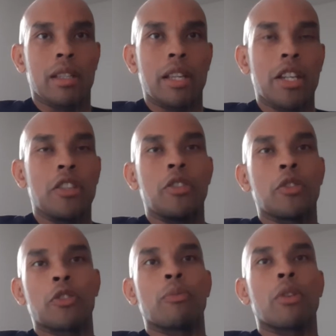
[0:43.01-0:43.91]
any new
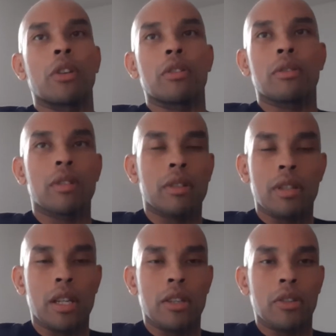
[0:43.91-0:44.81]
sport
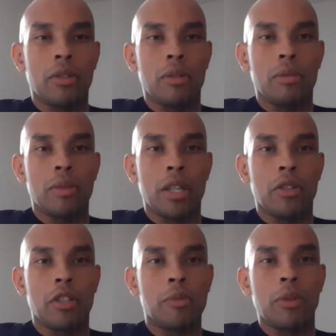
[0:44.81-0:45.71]
that you
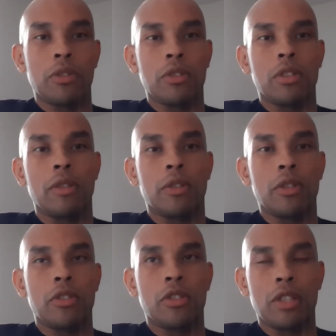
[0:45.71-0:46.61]
expose yourself to.
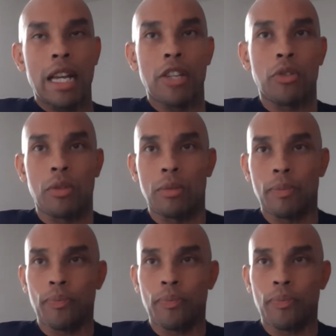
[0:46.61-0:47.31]
It's just natural